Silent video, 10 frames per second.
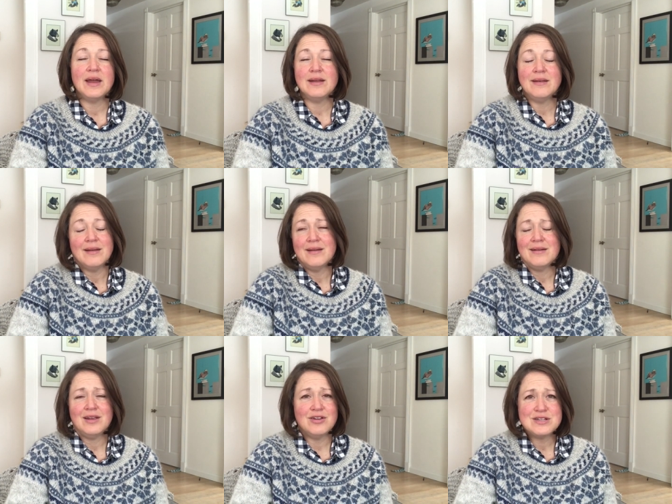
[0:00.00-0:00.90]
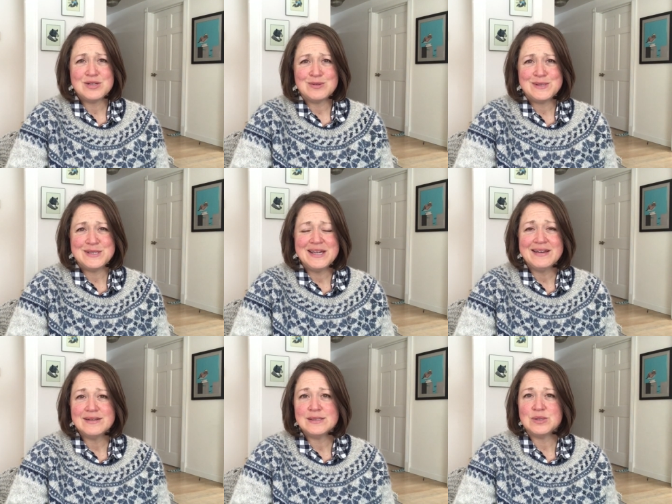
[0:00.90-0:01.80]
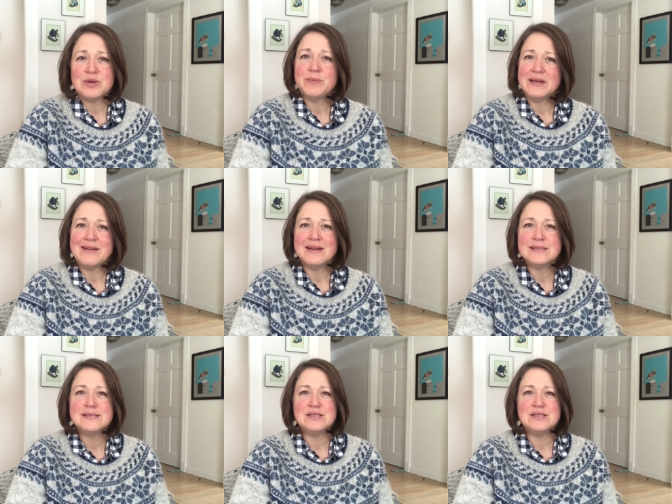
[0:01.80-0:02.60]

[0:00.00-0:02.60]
and you just don't see it, so it'll be a nice,